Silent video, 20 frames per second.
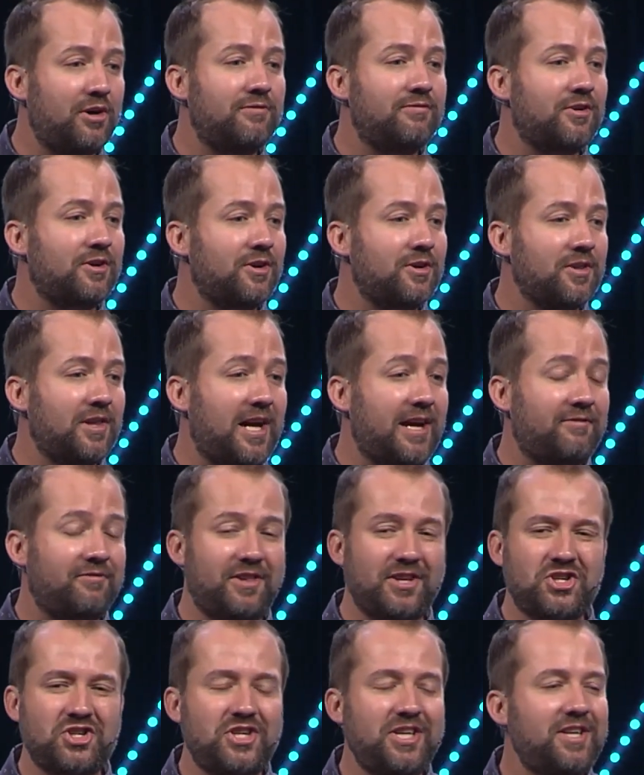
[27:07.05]
over her
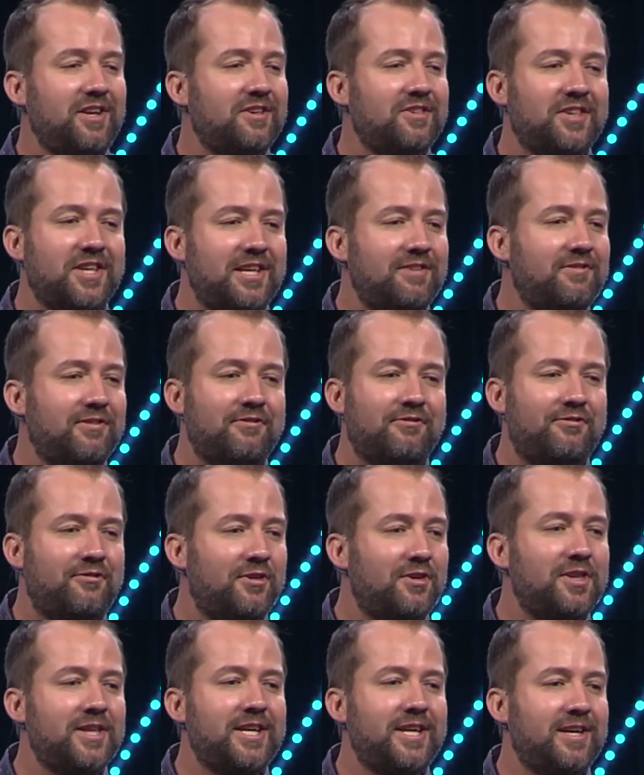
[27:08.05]
life that she doesn't even
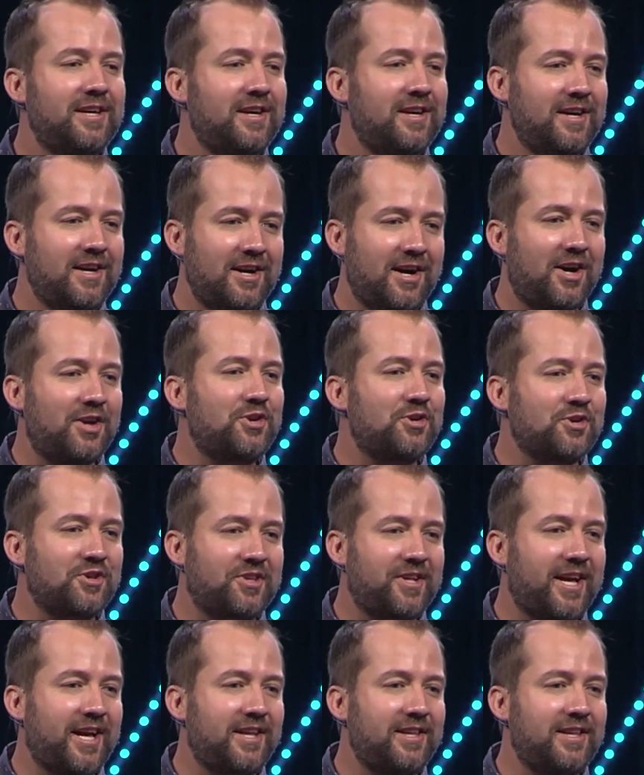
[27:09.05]
fully
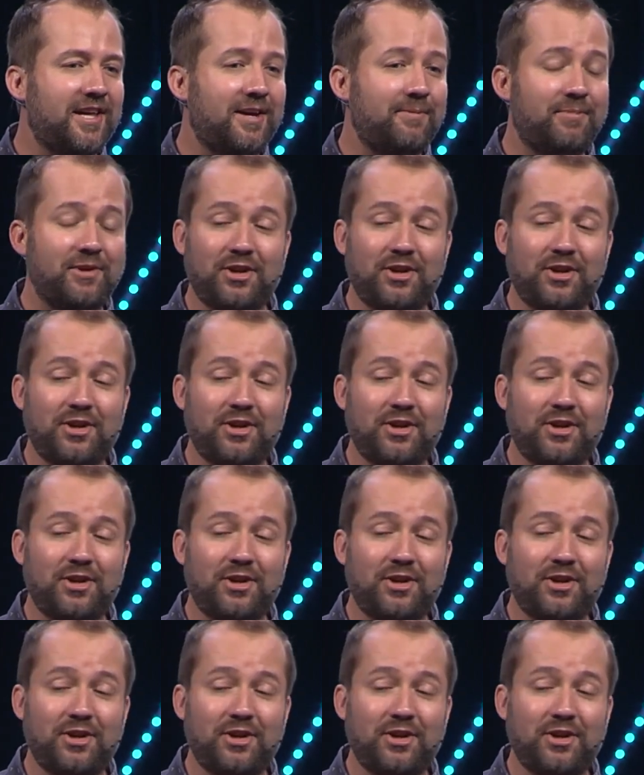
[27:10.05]
understand yet.